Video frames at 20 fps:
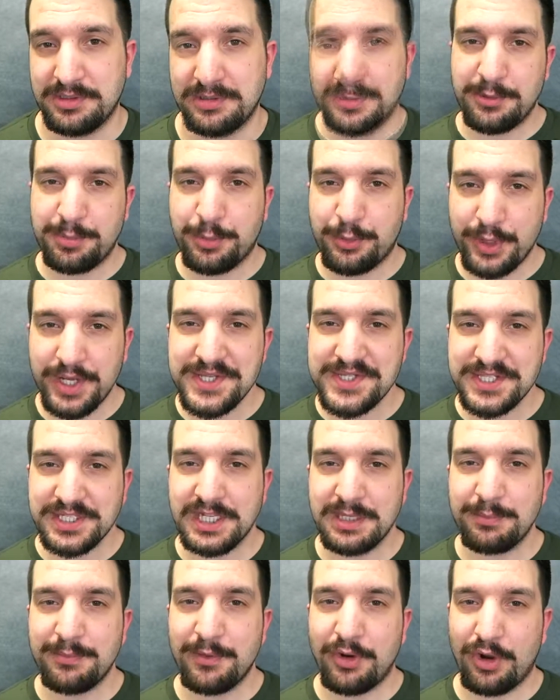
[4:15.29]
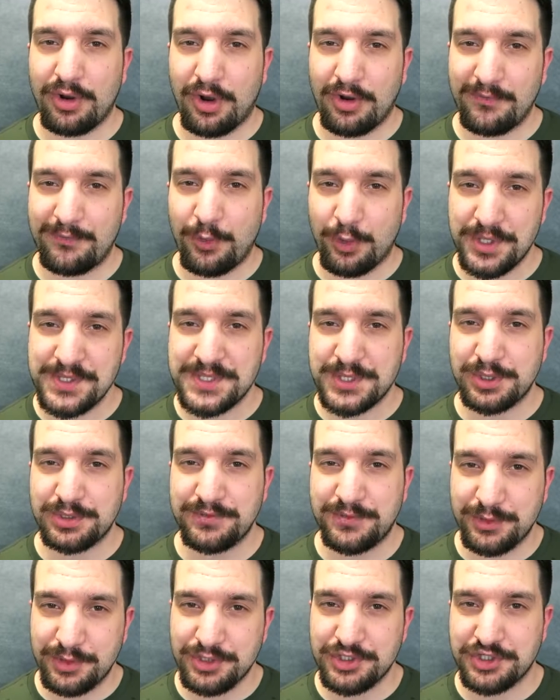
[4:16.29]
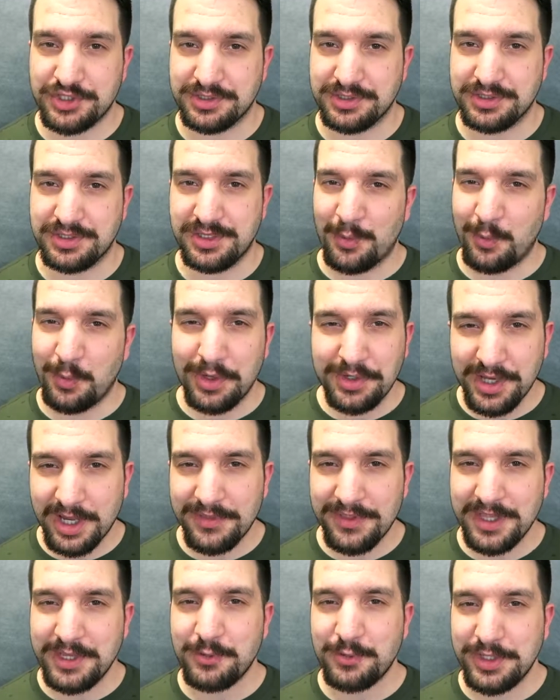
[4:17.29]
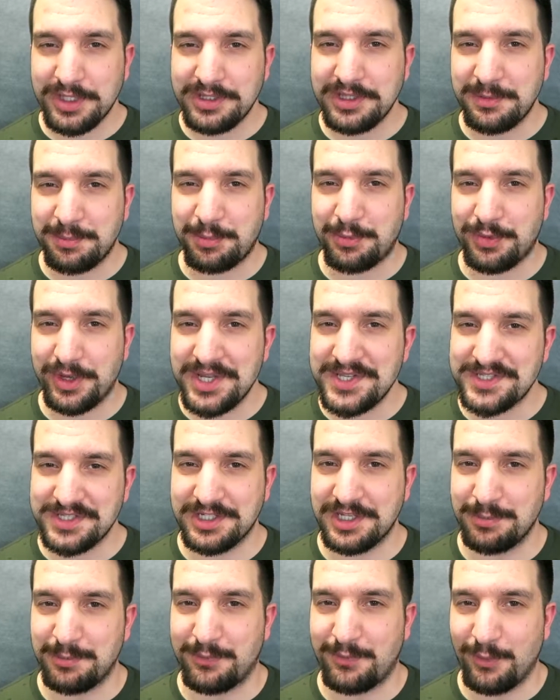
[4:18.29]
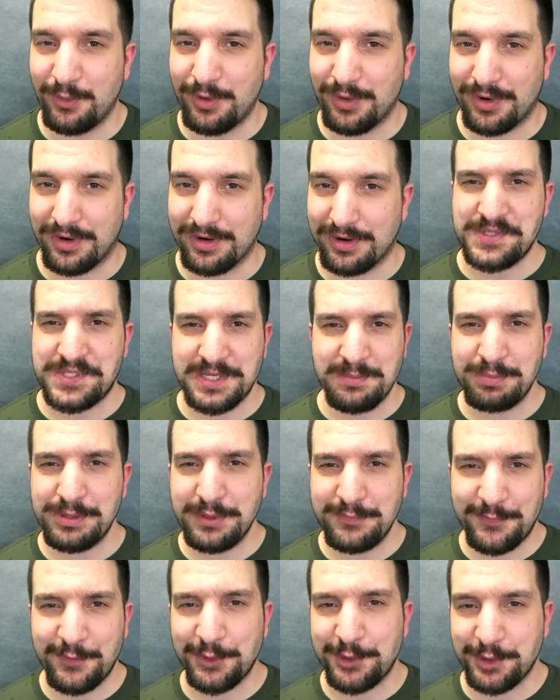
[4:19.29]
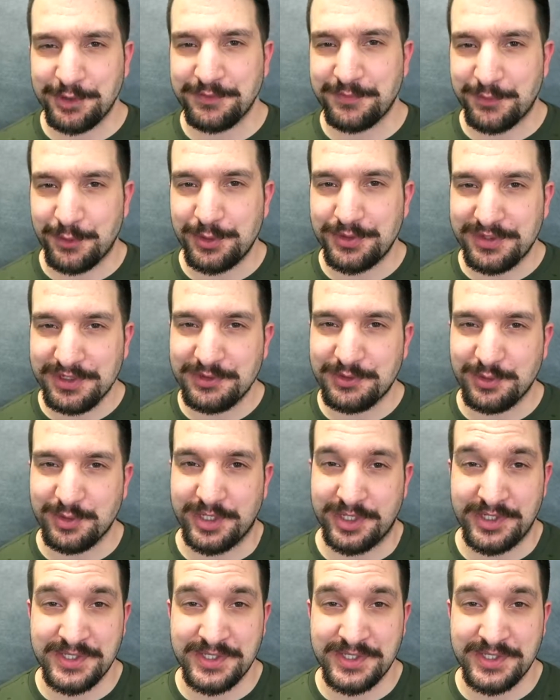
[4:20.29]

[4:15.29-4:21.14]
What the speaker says: They are praising him for his conversion. What are they really praising him for? Simply for converting to